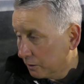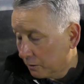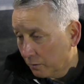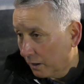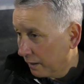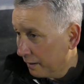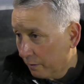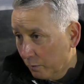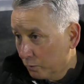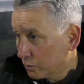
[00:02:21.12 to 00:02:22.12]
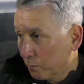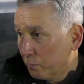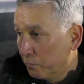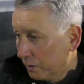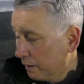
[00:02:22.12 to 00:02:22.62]
Uh, it, it, was
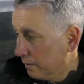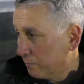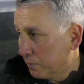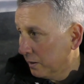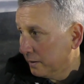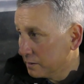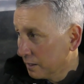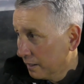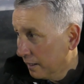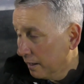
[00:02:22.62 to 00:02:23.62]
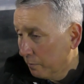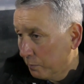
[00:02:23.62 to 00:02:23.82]
brilliant, brilliant. Mm.